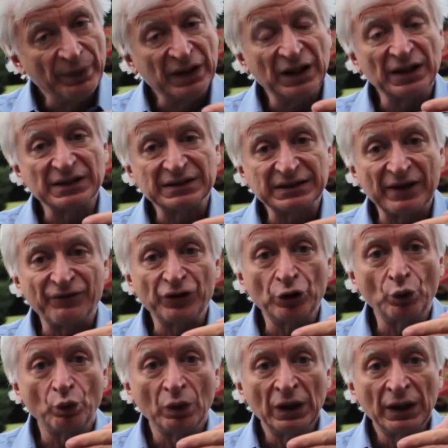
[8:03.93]
Because if
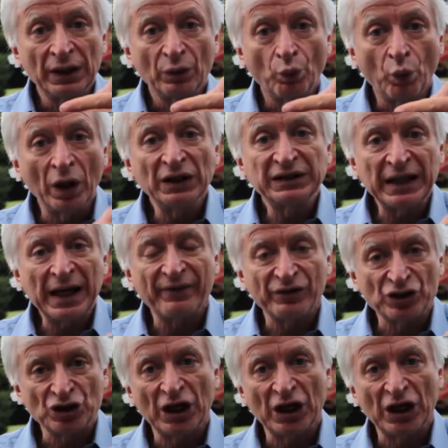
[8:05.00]
you want to have a